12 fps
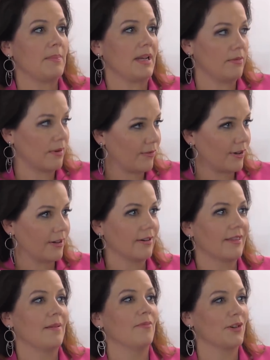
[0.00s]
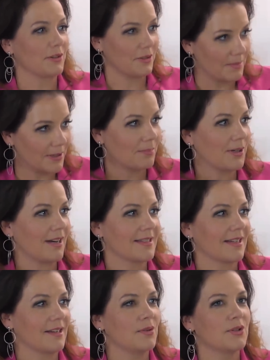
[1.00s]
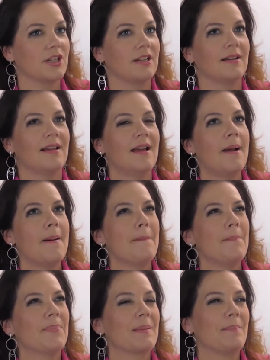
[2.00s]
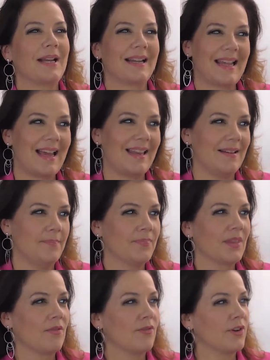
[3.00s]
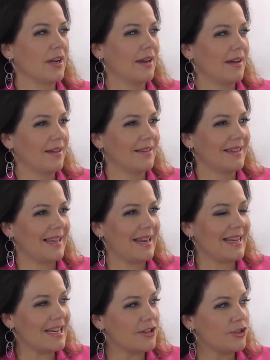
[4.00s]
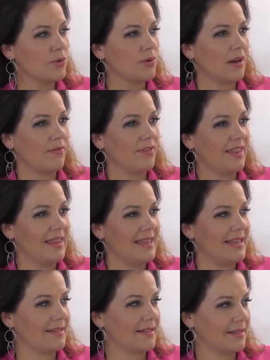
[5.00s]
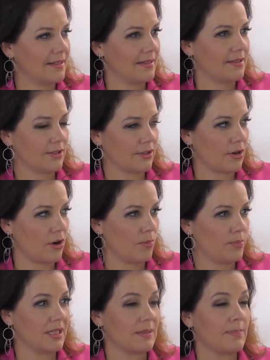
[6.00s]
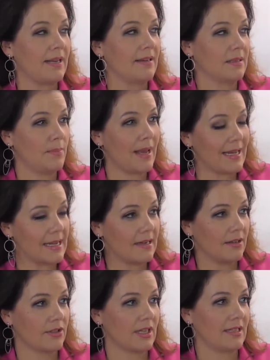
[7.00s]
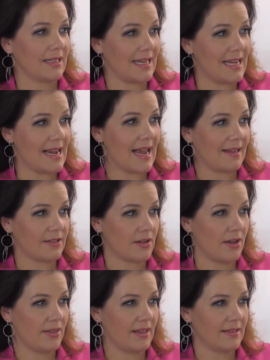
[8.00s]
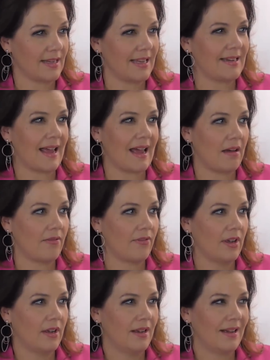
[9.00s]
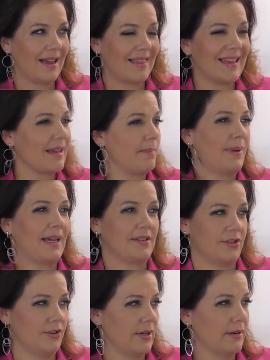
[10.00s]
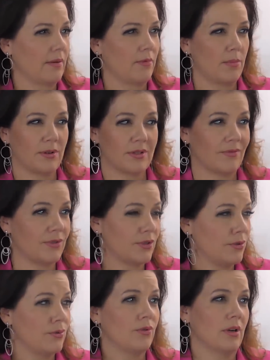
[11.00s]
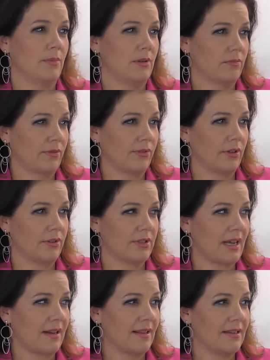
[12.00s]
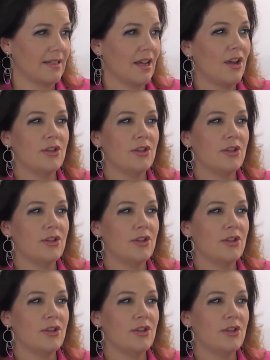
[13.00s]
I mean, he referred them for criminal prosecution. But again, for an issue of this scope, to spend as many years as he has on this, and to have, I think at best you're hearing rumors of 2 criminal referrals out of this.